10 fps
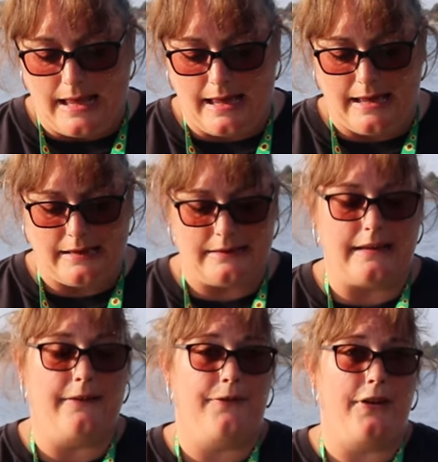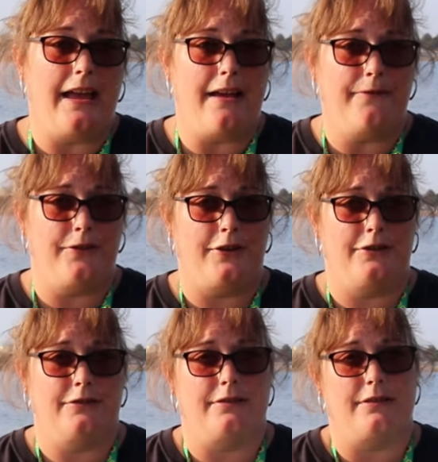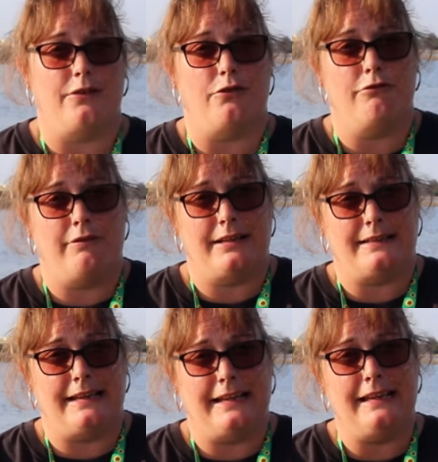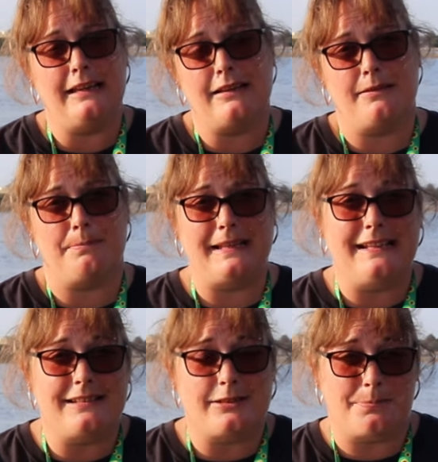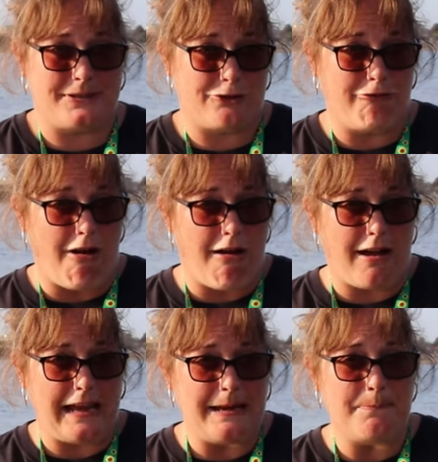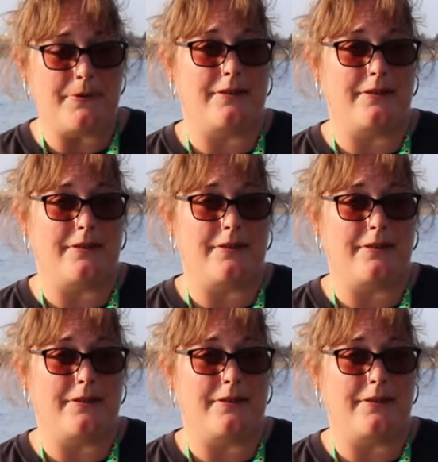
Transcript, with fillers: and if you haven't already please subscribe